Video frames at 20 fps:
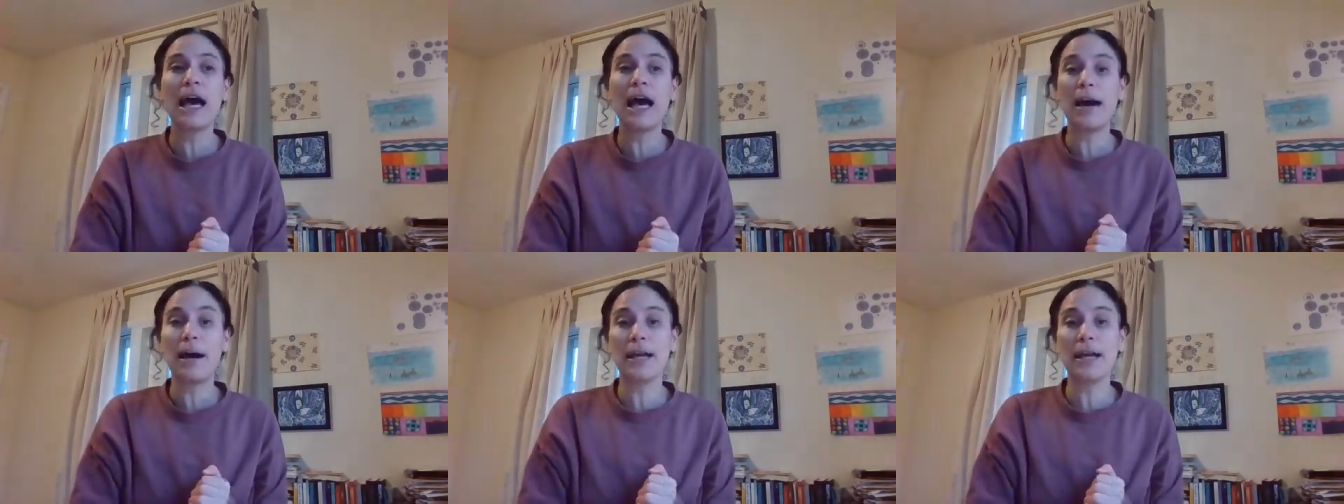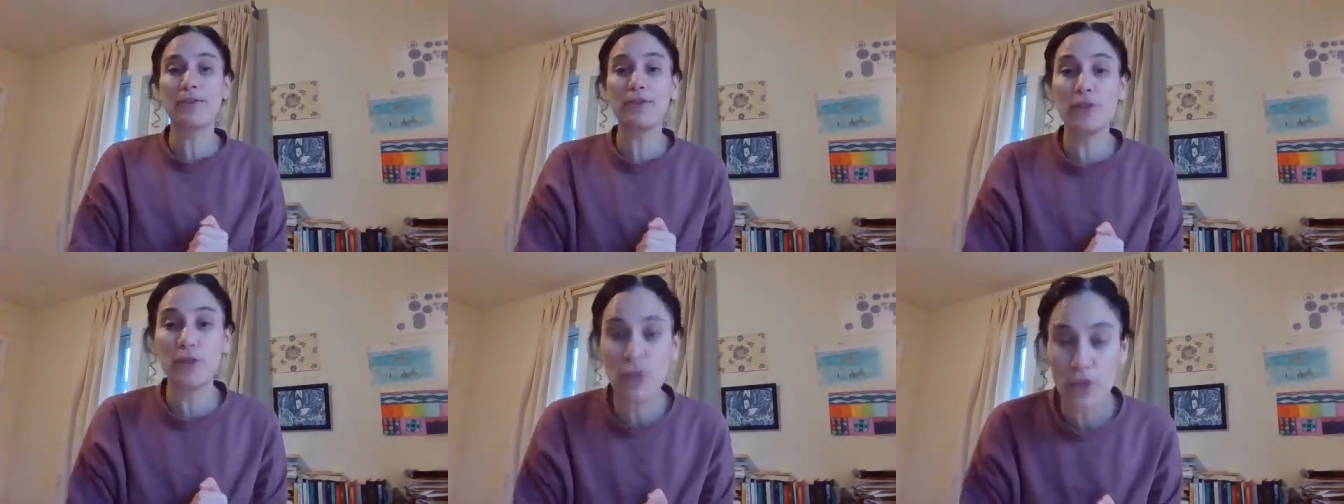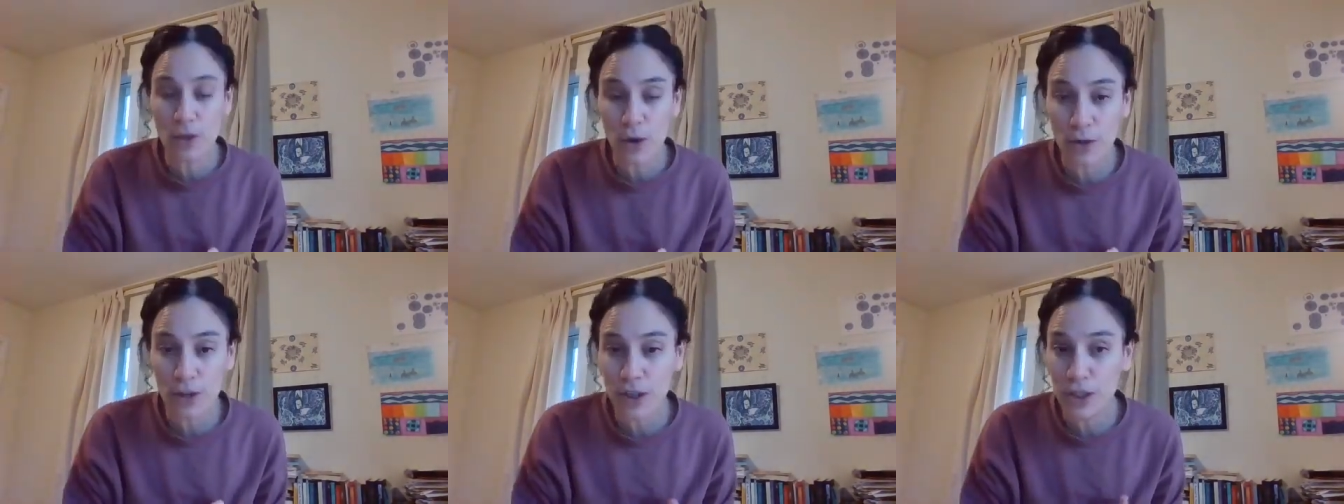If you
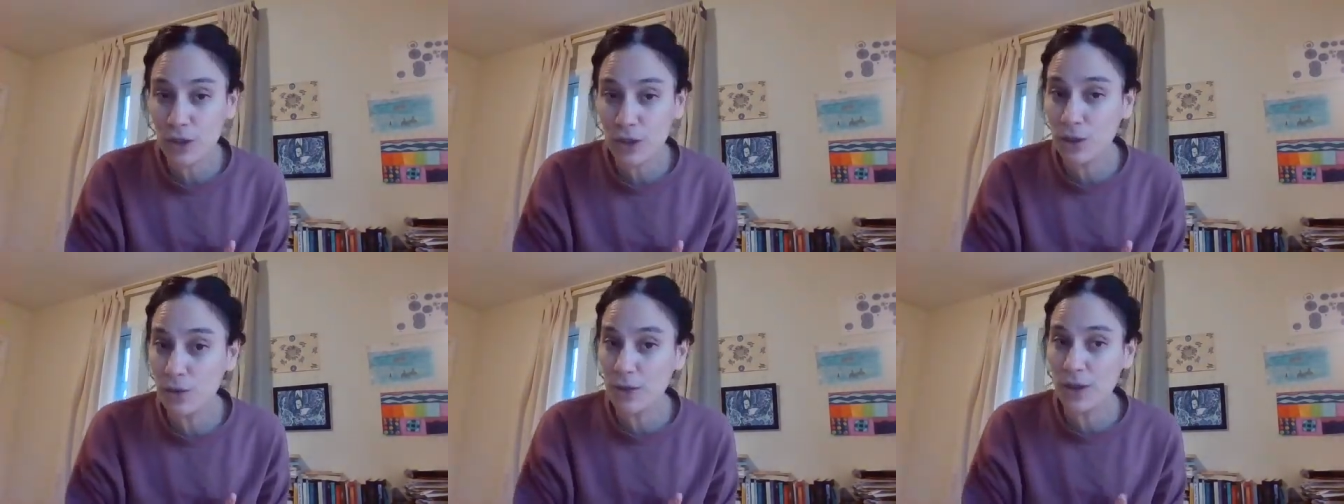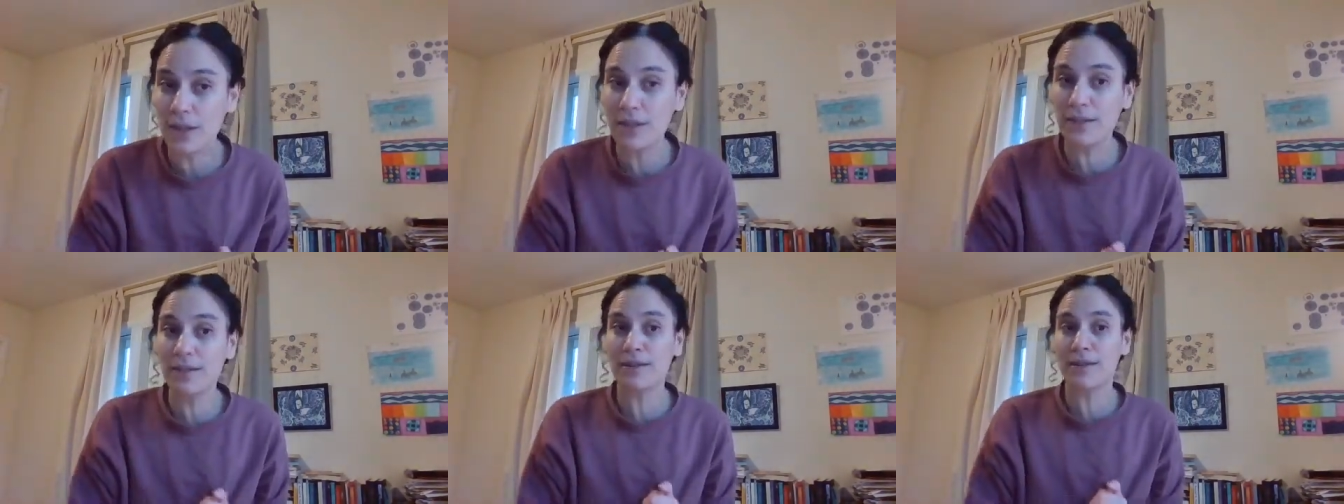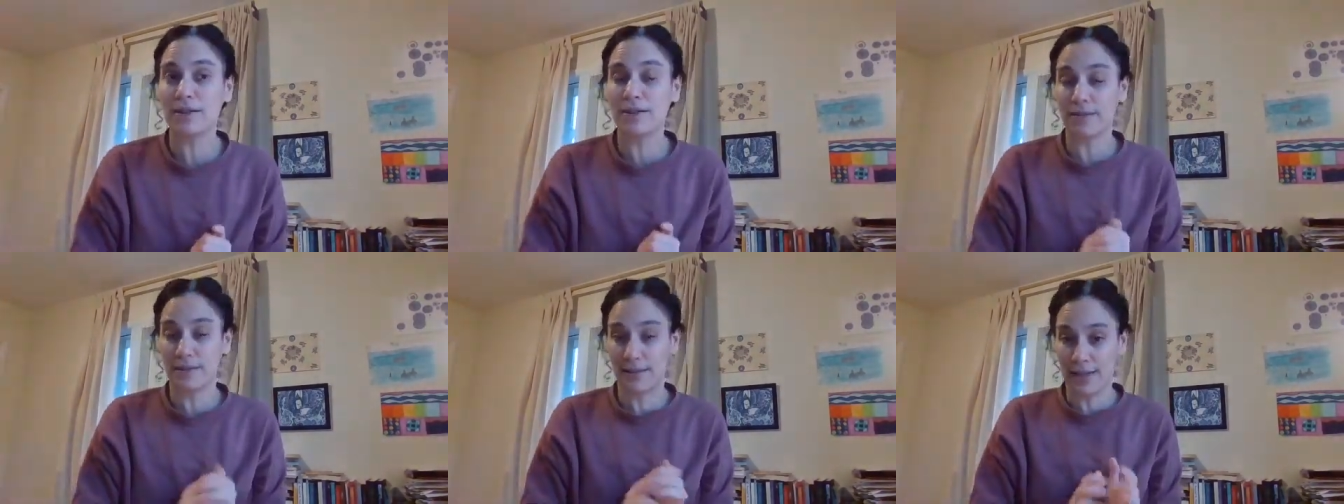know that you want
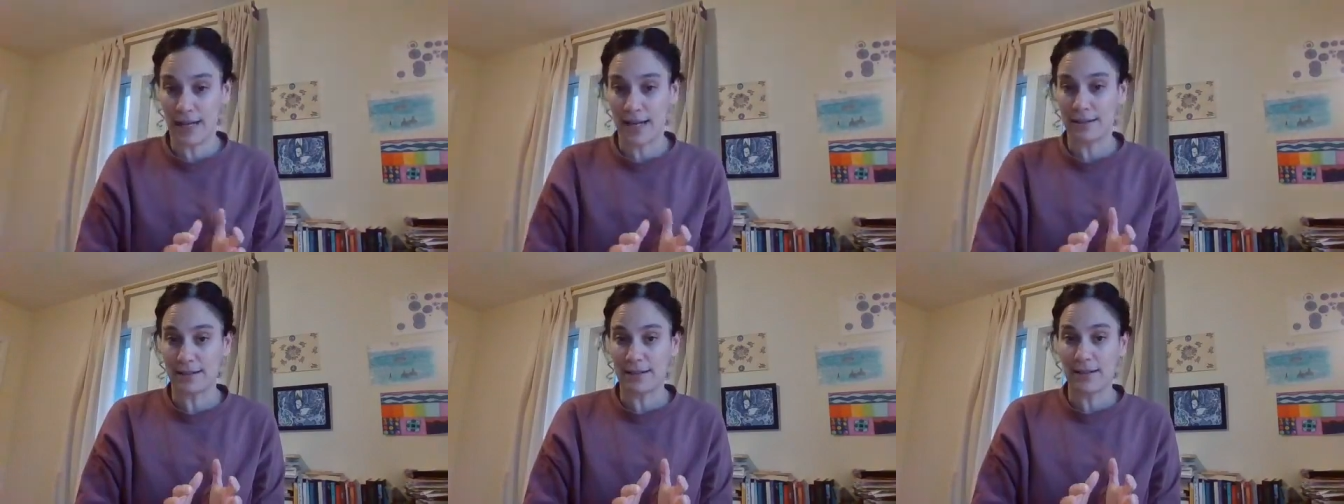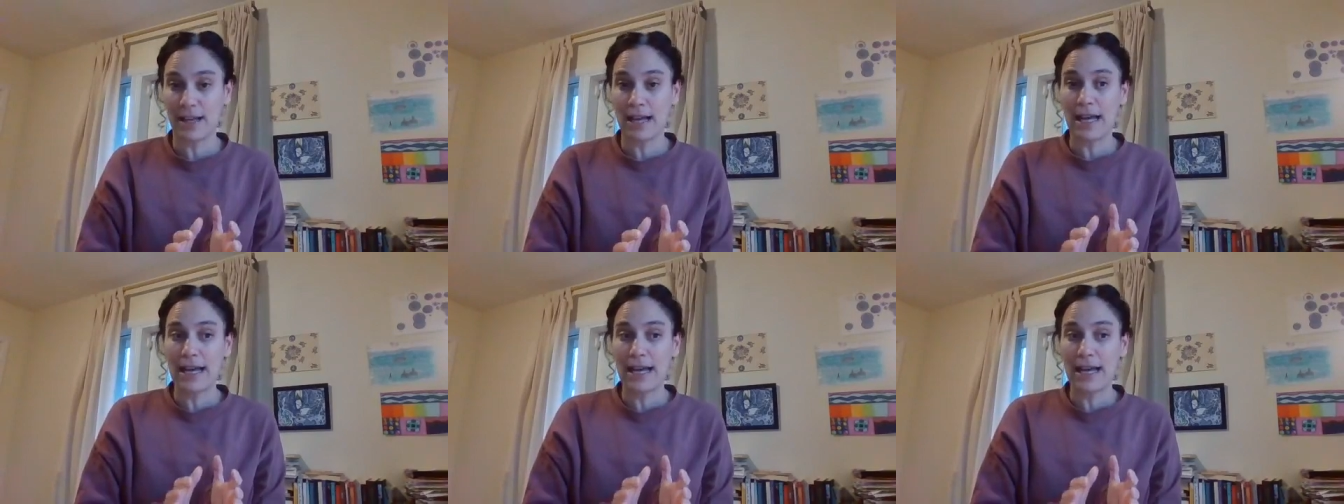that,